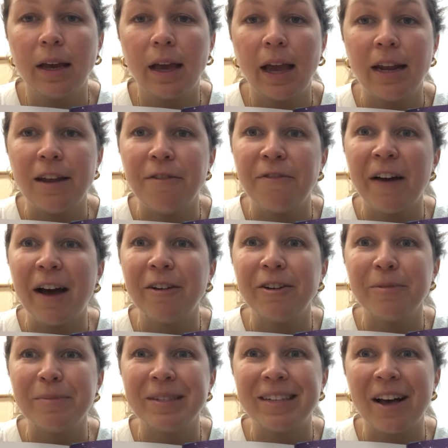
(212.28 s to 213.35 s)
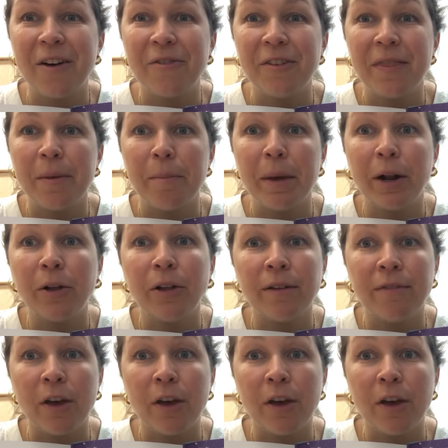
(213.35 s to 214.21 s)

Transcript: and he found himself in the middle of